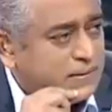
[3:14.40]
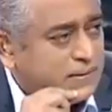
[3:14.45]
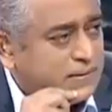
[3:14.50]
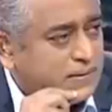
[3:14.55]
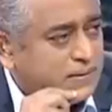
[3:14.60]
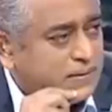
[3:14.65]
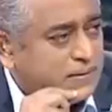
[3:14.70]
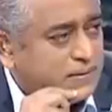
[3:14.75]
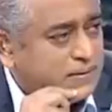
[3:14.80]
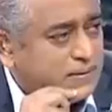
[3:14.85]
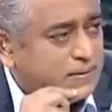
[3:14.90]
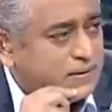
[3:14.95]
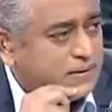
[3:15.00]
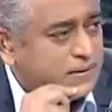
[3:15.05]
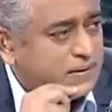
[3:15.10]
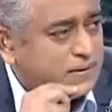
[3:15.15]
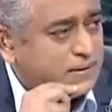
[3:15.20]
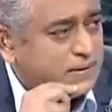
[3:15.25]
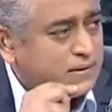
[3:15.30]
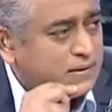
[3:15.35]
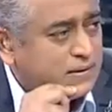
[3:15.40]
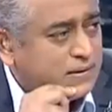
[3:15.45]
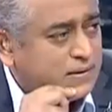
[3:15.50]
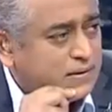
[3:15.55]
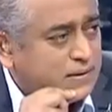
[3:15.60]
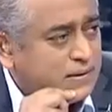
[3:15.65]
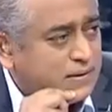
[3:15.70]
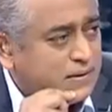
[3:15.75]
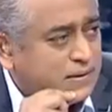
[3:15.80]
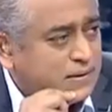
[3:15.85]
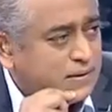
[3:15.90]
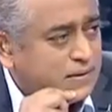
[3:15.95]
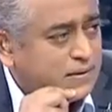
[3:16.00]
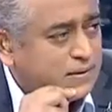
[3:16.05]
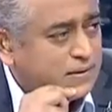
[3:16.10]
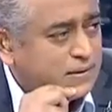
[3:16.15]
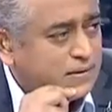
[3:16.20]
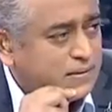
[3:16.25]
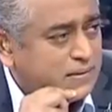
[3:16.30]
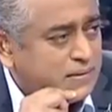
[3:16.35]

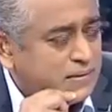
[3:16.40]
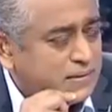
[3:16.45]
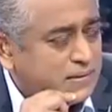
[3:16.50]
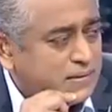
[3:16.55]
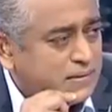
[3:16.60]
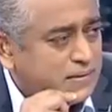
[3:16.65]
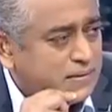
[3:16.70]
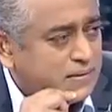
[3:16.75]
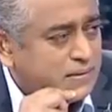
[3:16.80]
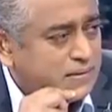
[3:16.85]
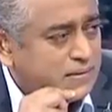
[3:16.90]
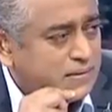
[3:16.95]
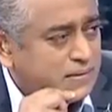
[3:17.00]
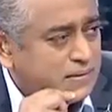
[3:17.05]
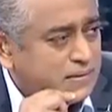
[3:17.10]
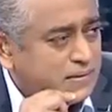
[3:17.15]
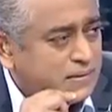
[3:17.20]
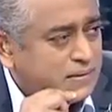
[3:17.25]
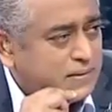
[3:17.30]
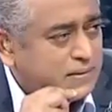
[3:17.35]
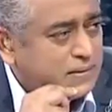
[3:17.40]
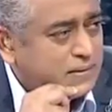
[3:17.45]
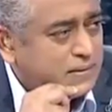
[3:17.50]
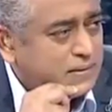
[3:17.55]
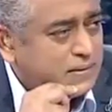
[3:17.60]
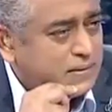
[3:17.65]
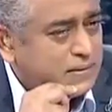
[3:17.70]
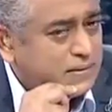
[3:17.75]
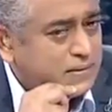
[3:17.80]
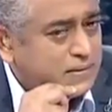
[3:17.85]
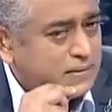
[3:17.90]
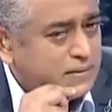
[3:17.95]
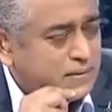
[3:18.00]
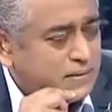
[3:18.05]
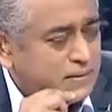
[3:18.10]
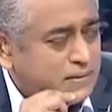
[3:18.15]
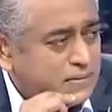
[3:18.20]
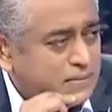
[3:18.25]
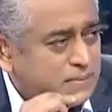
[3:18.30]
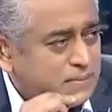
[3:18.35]

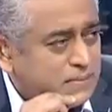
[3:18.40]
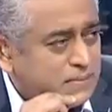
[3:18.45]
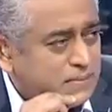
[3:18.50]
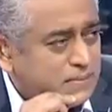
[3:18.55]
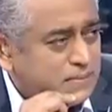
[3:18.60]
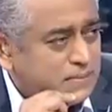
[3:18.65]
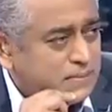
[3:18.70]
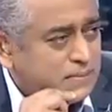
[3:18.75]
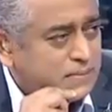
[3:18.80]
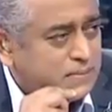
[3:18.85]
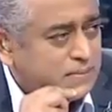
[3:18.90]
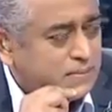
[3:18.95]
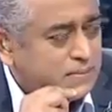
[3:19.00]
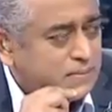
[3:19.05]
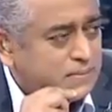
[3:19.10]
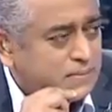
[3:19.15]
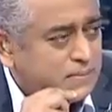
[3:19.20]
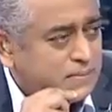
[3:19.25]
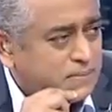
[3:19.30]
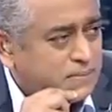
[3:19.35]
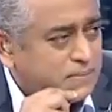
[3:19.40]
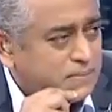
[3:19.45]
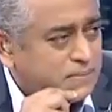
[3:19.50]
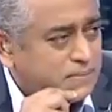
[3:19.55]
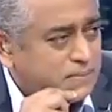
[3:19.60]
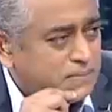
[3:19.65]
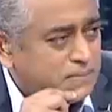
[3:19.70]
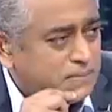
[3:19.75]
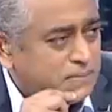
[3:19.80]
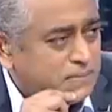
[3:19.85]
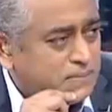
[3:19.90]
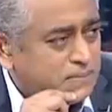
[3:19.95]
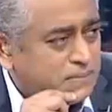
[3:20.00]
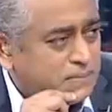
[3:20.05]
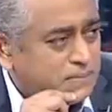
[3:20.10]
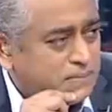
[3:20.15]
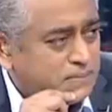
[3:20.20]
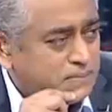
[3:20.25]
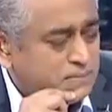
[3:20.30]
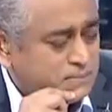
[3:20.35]

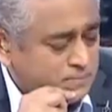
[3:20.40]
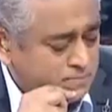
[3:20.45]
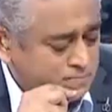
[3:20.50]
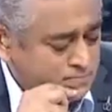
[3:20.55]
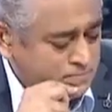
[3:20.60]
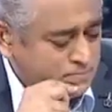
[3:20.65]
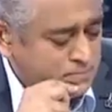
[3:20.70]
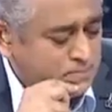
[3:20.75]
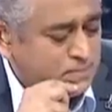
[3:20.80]
This person isn't speaking.